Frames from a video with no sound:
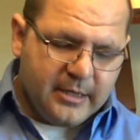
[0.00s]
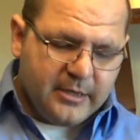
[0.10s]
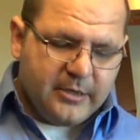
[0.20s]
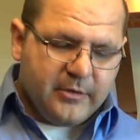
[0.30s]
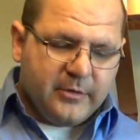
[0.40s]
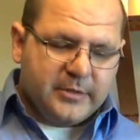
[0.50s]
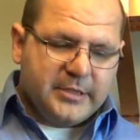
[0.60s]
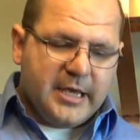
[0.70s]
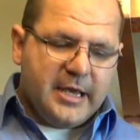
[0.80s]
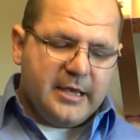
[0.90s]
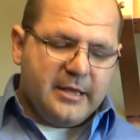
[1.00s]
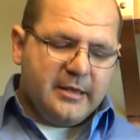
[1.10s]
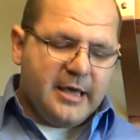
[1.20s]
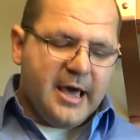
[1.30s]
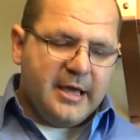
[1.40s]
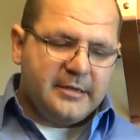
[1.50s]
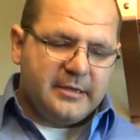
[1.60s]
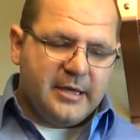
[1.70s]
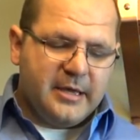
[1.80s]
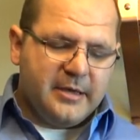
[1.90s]
you know, they'll say
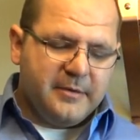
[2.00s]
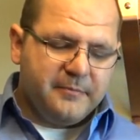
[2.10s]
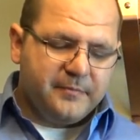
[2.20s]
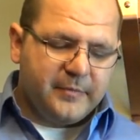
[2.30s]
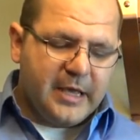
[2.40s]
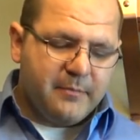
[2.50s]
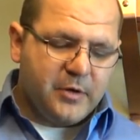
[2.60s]
that that